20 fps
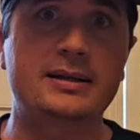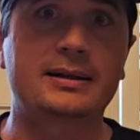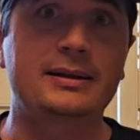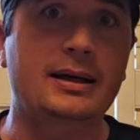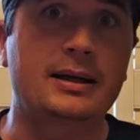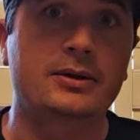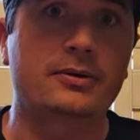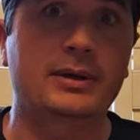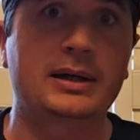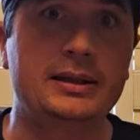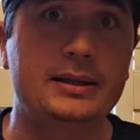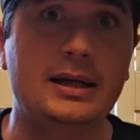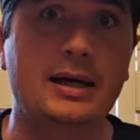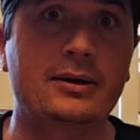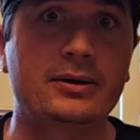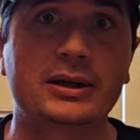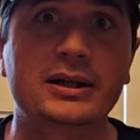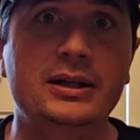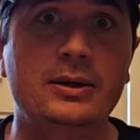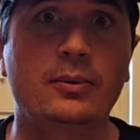Gatorade
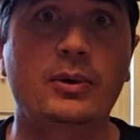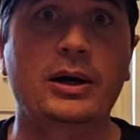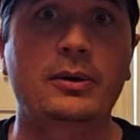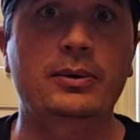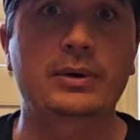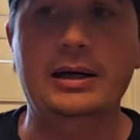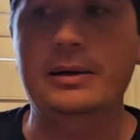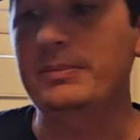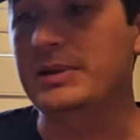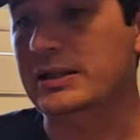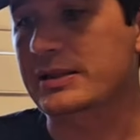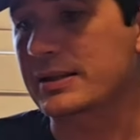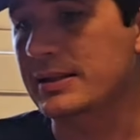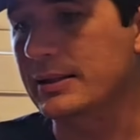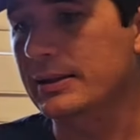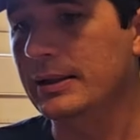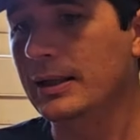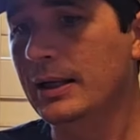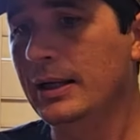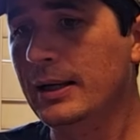down anyway when I mix
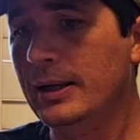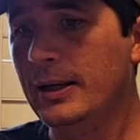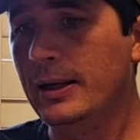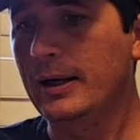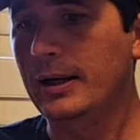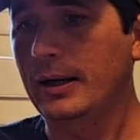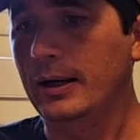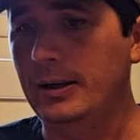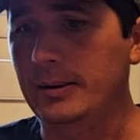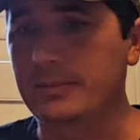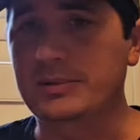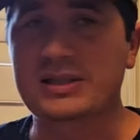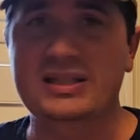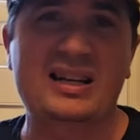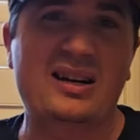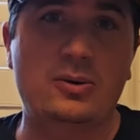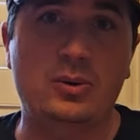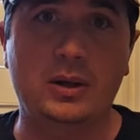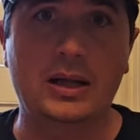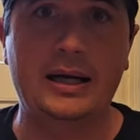it because
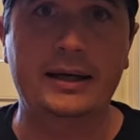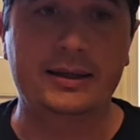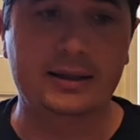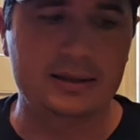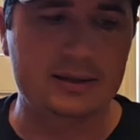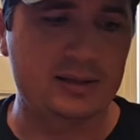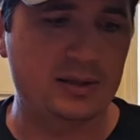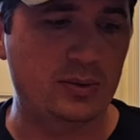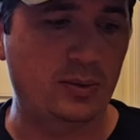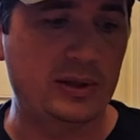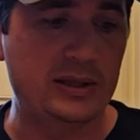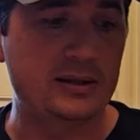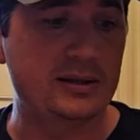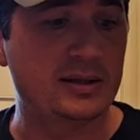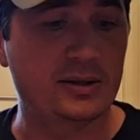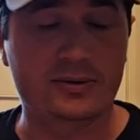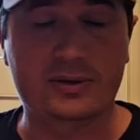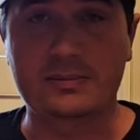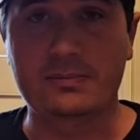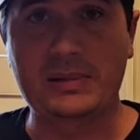I don't like it as sweet.
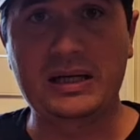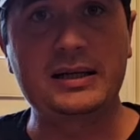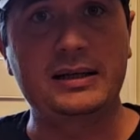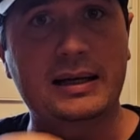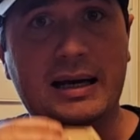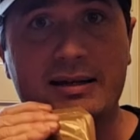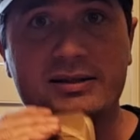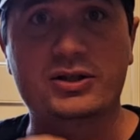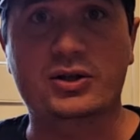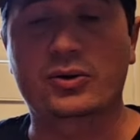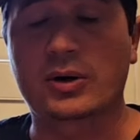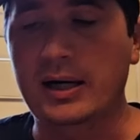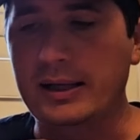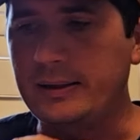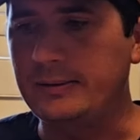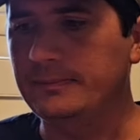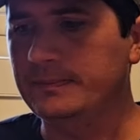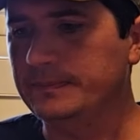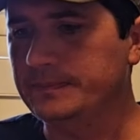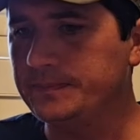So to me, that's great.